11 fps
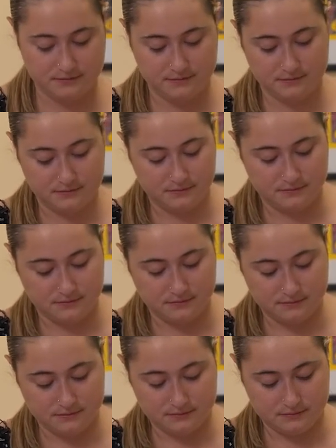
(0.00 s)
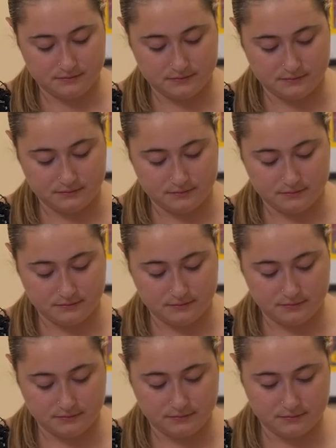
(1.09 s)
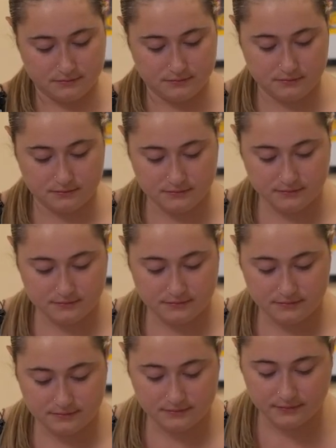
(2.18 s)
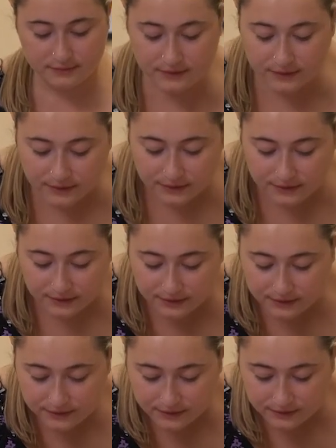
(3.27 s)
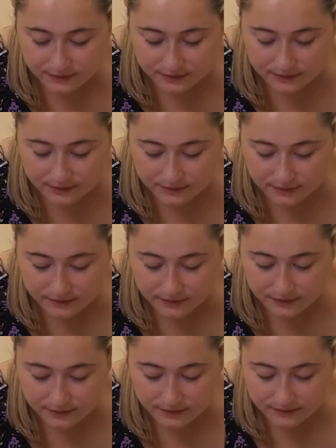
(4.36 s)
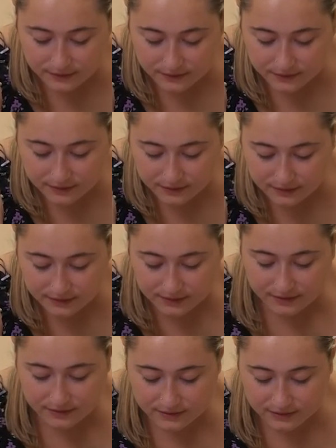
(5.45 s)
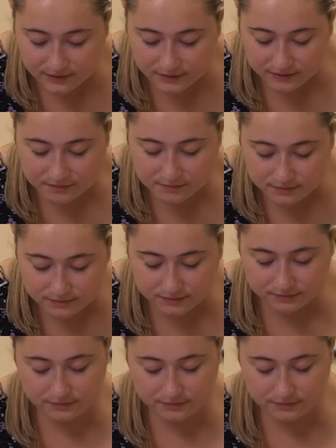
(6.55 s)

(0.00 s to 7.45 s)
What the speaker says: (silence)